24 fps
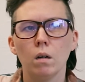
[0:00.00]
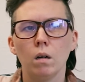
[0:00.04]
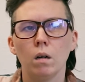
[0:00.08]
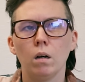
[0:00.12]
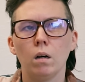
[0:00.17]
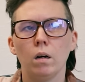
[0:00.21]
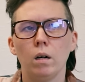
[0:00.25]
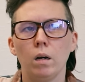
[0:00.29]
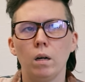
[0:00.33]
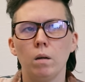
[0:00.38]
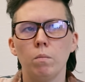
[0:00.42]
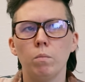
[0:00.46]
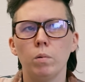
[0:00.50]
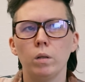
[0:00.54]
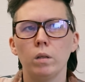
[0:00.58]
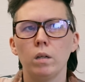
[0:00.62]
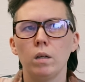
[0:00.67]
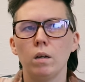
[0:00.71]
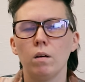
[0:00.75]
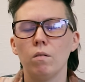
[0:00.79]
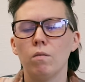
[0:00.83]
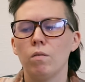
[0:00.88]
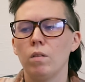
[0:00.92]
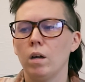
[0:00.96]
I
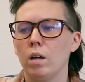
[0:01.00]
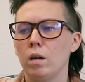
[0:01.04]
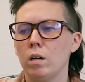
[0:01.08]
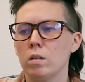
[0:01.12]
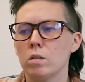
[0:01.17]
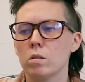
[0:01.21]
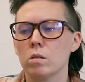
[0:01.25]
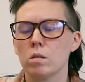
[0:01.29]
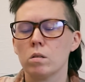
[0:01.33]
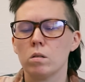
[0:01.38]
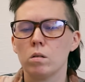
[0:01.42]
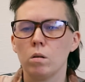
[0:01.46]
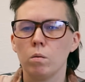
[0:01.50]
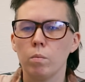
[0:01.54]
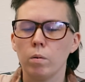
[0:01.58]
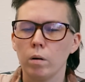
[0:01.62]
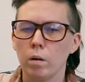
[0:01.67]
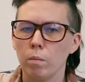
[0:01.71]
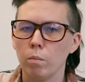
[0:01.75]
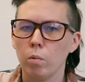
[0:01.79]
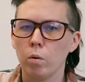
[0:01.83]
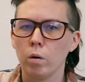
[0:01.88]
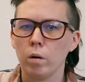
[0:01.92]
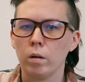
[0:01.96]
believe that it's super
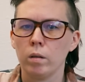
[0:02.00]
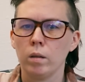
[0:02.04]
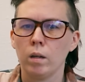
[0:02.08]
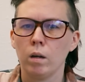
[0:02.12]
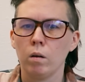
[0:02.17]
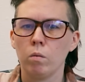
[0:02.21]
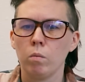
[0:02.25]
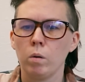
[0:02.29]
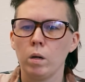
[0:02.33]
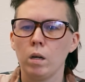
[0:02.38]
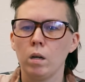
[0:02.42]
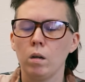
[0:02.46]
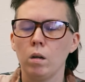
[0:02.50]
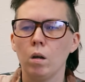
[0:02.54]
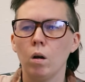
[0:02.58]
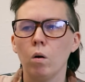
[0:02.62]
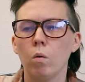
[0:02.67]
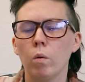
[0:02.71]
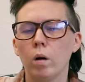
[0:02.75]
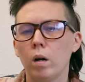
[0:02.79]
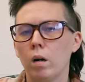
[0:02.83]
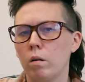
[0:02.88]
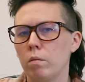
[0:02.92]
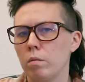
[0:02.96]
important that we know
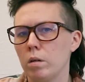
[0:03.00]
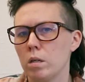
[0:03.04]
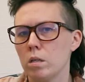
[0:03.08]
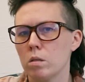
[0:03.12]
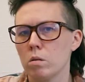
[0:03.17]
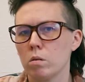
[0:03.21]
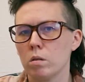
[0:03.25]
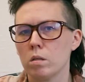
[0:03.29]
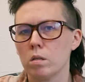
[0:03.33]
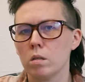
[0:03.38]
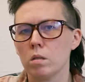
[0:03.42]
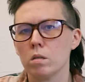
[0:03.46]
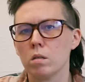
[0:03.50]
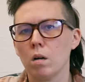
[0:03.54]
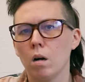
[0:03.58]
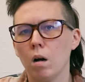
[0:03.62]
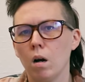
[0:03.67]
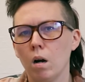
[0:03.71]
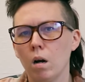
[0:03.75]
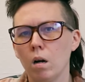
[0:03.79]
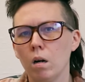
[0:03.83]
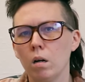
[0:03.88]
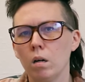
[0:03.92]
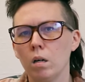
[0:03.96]
what our resources
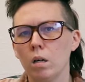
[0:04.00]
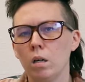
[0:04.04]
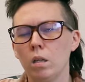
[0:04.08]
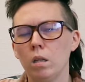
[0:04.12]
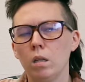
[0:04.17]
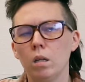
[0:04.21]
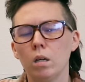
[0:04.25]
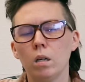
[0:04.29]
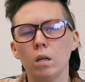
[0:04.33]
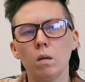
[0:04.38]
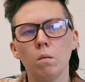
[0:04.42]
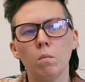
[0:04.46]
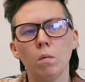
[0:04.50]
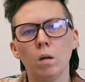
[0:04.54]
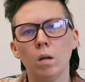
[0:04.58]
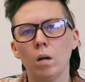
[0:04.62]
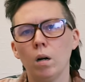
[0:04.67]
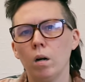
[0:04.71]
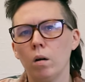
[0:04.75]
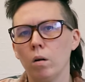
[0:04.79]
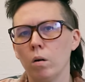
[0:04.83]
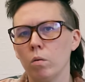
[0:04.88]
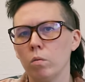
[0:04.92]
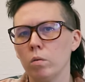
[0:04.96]
are in
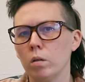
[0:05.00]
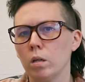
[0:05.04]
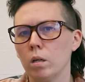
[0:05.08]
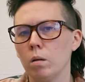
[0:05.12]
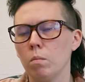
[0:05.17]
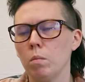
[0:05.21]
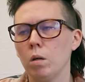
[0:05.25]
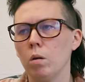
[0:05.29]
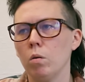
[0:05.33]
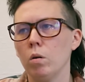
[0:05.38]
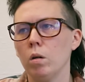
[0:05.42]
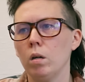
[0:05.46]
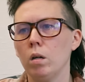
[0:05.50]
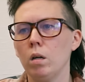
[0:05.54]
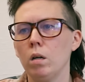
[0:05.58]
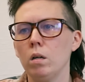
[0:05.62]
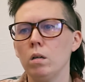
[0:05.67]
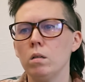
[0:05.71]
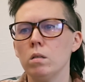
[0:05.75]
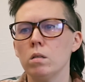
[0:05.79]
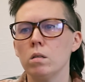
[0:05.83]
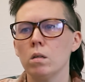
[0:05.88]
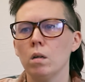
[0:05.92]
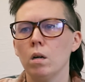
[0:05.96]
our own
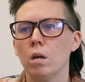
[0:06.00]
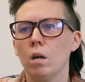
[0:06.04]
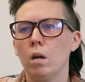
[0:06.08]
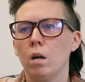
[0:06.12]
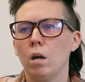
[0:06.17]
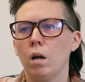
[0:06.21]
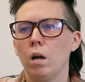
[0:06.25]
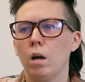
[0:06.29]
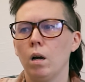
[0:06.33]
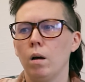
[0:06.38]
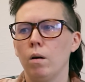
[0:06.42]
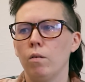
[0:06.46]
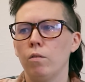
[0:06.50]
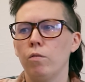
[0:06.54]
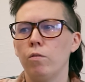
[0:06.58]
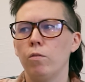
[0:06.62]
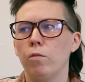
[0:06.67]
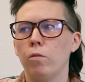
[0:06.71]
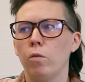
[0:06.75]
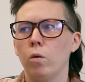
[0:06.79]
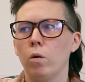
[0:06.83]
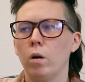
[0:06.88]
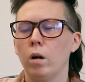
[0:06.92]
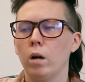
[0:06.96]
communities
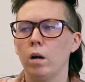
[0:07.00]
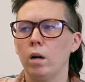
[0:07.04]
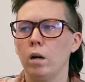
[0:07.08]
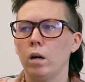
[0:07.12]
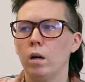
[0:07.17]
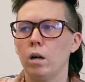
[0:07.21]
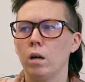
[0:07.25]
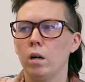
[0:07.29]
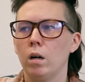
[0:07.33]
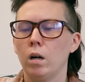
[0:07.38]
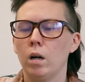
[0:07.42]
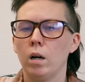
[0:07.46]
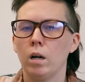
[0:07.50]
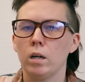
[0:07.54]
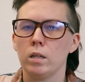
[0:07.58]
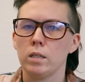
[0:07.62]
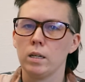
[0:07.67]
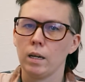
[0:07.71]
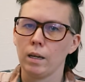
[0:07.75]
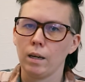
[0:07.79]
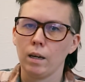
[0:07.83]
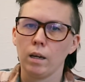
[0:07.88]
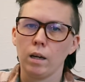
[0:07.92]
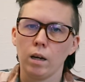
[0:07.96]
for
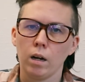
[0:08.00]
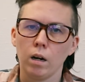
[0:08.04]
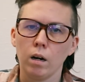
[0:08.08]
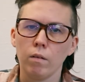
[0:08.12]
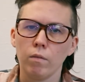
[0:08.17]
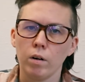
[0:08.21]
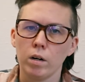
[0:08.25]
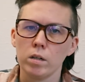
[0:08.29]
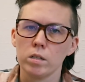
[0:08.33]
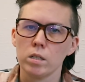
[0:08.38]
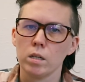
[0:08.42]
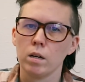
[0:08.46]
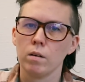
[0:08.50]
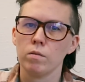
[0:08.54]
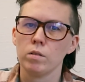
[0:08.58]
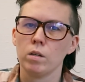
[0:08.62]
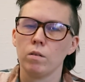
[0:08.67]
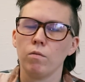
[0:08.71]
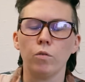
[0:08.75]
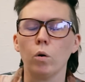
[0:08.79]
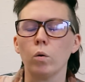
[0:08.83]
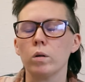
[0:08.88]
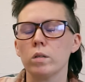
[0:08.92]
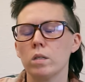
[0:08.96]
taking care of ourselves
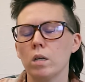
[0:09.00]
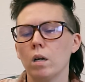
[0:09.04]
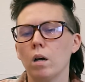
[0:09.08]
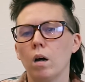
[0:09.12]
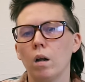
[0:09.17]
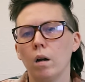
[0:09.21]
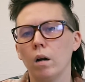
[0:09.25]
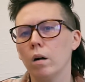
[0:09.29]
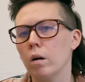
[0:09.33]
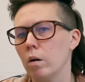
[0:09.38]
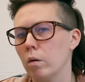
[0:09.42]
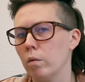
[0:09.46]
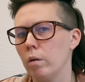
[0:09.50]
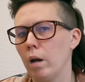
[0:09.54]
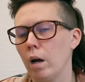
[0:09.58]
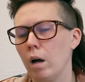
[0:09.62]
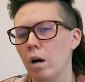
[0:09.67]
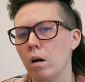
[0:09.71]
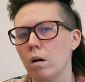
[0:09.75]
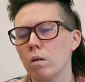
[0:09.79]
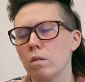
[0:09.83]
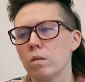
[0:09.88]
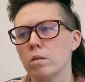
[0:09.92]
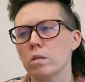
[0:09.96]
and focusing on our own health.